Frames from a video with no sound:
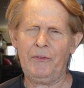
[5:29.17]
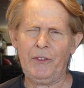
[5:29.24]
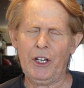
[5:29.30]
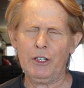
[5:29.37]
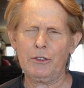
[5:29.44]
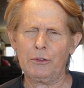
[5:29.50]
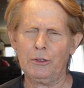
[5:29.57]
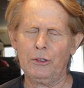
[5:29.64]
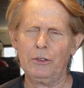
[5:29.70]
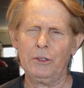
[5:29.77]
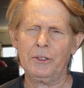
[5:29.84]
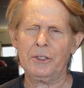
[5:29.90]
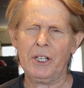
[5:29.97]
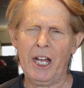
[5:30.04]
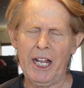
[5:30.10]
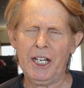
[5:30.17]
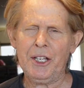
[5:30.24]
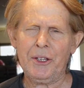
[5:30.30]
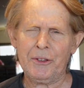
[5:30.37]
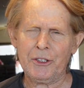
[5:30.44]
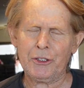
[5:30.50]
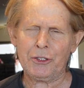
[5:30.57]
federal
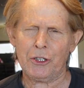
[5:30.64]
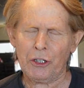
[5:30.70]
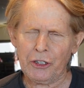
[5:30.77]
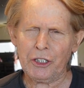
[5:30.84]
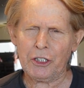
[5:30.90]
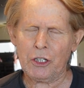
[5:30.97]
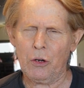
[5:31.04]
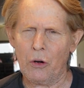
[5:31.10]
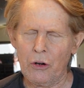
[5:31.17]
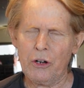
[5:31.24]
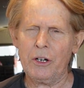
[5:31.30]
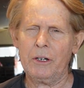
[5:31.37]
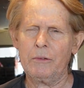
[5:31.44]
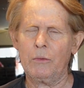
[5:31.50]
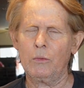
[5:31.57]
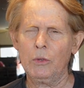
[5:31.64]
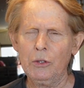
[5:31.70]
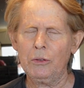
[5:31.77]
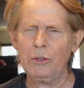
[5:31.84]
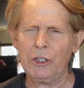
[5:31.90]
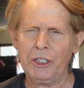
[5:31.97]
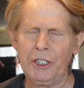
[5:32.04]
Ninth Circuit Court
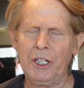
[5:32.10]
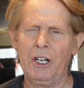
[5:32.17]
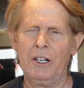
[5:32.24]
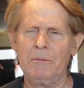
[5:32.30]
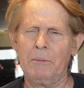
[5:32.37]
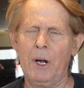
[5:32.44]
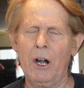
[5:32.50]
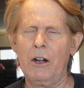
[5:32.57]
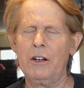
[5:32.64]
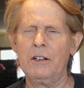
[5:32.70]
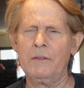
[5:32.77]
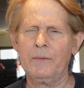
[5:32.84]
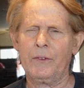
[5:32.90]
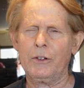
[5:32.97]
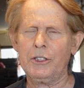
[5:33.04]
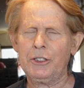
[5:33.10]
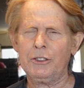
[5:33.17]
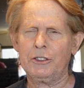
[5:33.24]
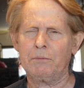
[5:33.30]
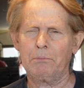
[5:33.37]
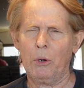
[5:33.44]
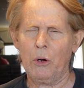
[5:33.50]
ruling on Martin
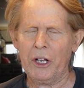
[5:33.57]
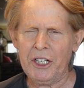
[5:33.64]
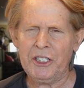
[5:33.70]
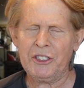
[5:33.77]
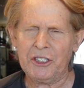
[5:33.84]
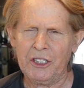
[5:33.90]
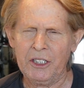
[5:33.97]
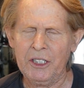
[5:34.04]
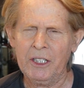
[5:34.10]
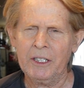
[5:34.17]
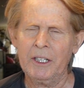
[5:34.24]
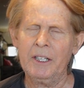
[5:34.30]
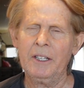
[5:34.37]
versus Boise,